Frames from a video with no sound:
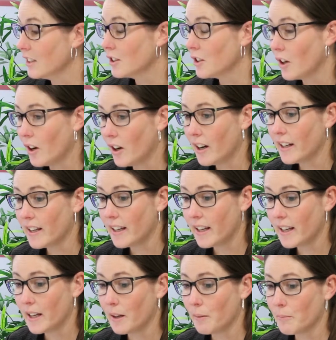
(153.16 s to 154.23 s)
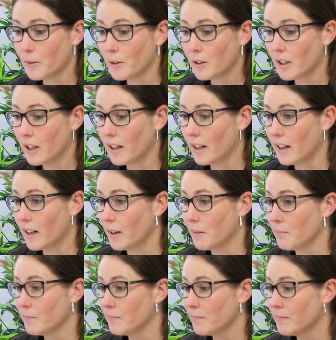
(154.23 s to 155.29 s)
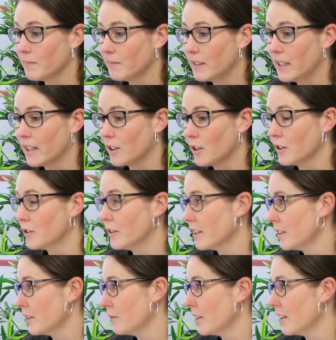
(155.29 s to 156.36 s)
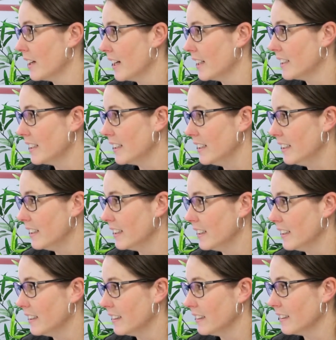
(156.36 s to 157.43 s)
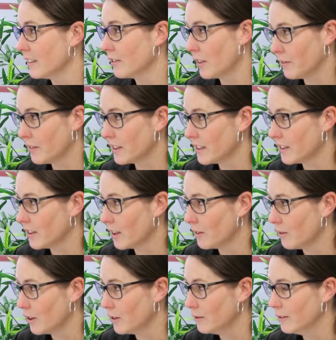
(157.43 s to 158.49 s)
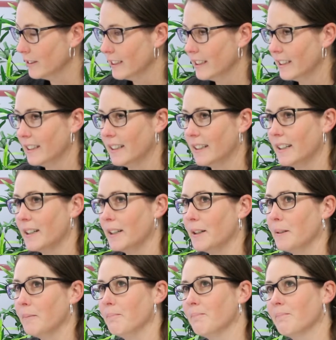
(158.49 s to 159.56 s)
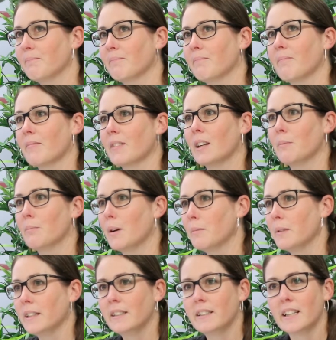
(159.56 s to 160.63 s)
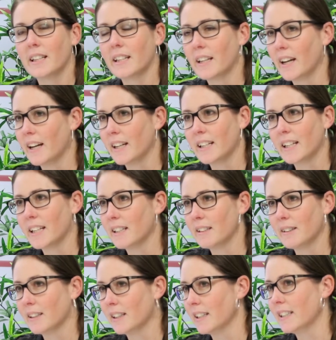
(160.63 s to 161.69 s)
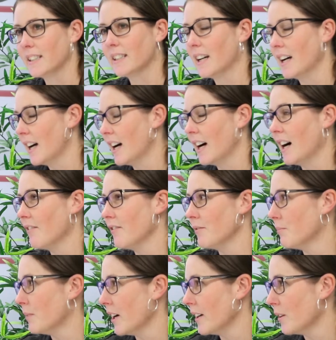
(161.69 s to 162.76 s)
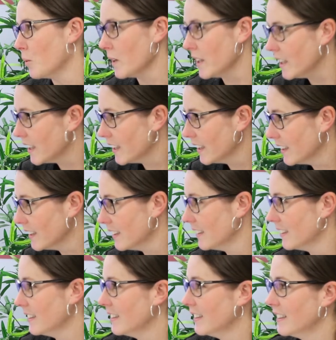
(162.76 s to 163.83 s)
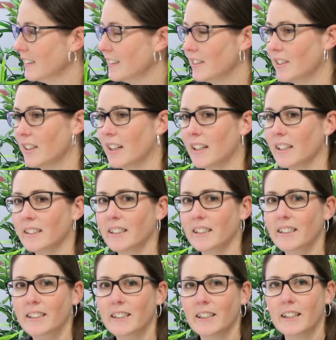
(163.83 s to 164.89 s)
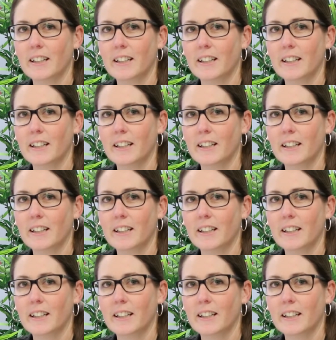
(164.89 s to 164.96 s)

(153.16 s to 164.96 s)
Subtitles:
So I am contracted with RD in graphic design role. I probably dedicate at least half of my week to RD